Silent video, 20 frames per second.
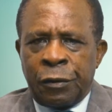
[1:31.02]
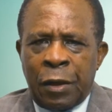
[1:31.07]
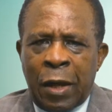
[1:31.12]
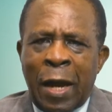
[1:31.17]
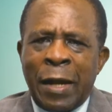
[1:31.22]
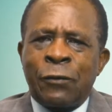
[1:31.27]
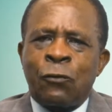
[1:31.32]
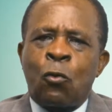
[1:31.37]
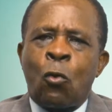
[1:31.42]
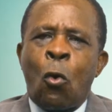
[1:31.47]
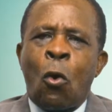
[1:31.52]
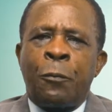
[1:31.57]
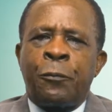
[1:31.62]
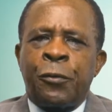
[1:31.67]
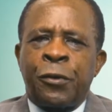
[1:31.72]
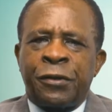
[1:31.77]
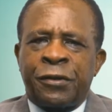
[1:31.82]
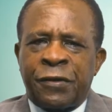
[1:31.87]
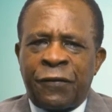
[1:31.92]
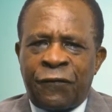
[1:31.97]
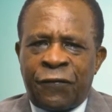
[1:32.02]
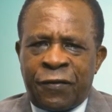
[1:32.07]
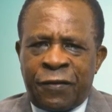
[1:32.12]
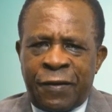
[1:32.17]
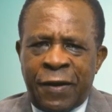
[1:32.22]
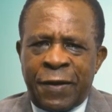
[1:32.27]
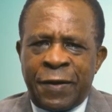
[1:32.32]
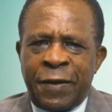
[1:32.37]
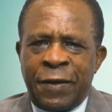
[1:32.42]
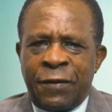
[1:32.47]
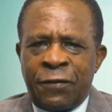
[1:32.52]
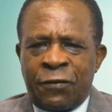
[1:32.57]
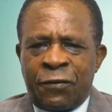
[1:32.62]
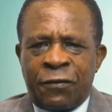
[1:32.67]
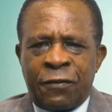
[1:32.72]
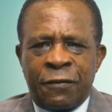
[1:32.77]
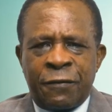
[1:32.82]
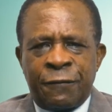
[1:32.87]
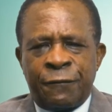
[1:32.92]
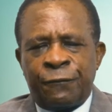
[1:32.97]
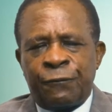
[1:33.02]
and Cooperative Studies